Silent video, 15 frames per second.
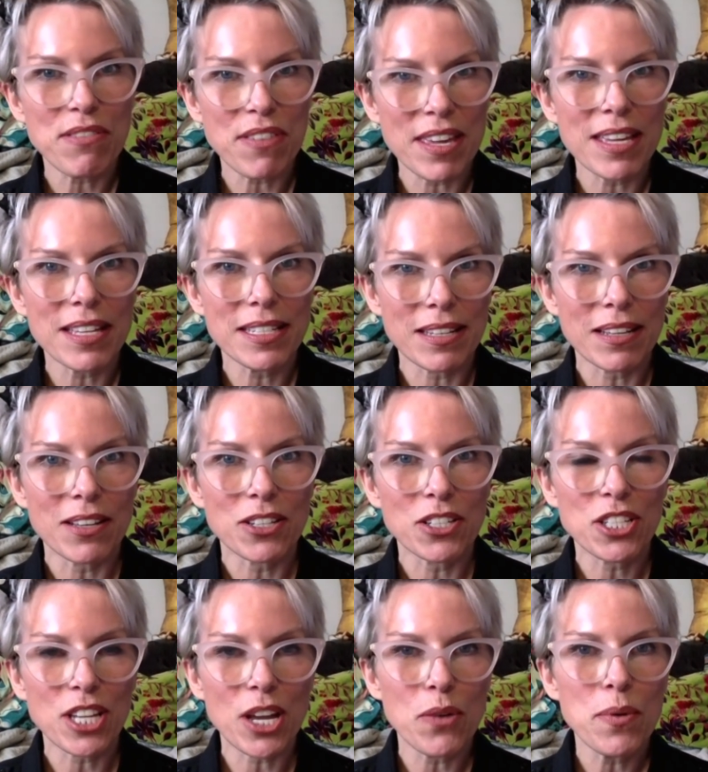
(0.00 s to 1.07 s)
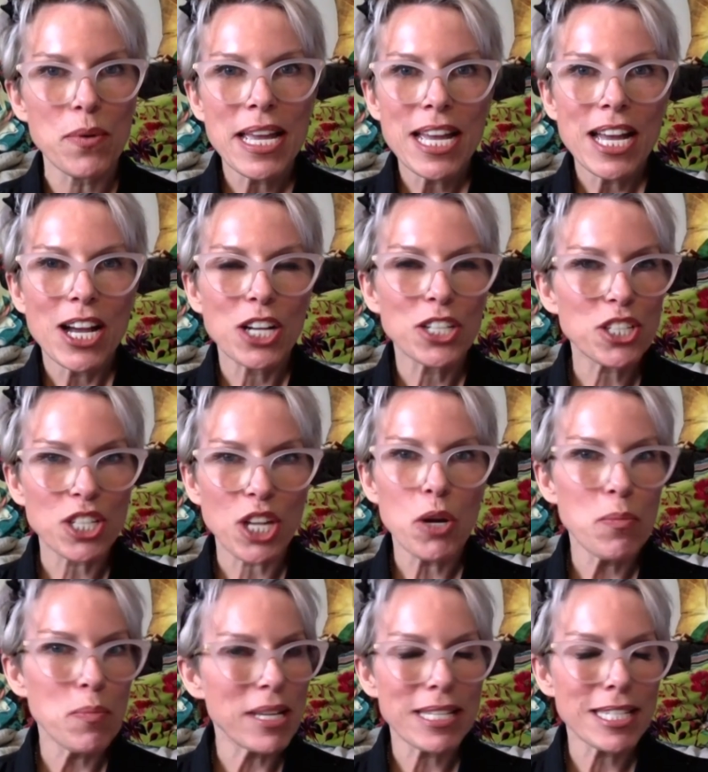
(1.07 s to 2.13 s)
theatre. So a
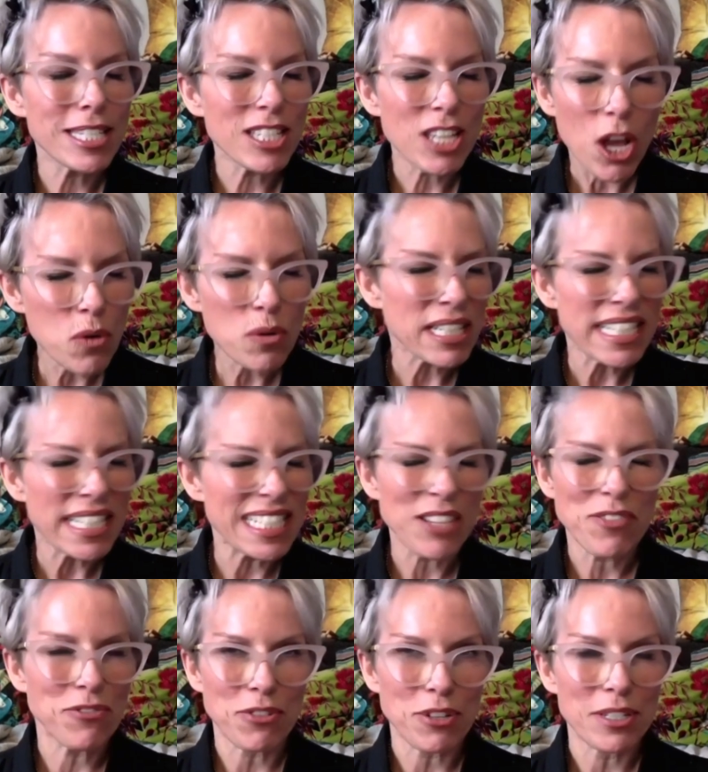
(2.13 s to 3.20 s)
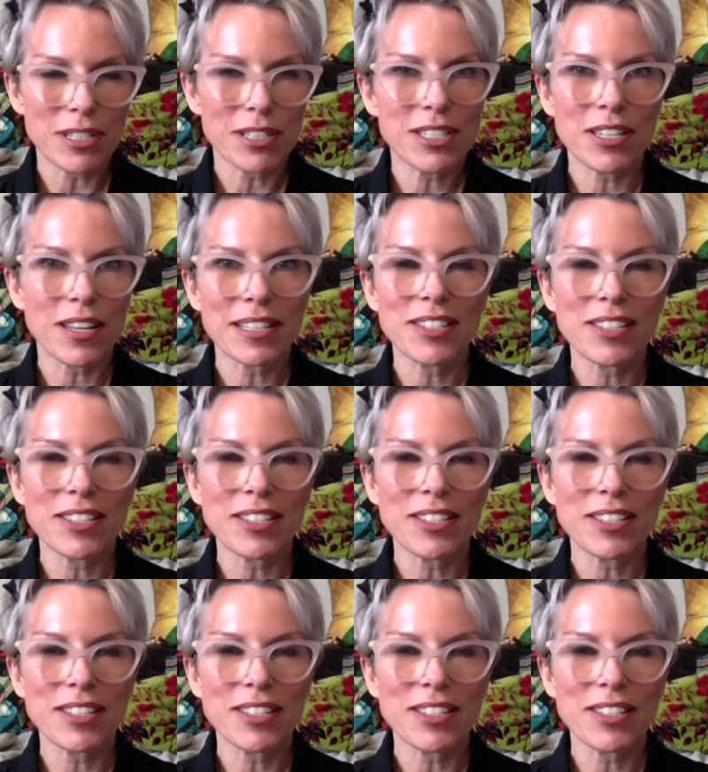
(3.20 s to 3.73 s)
soap is totally different to,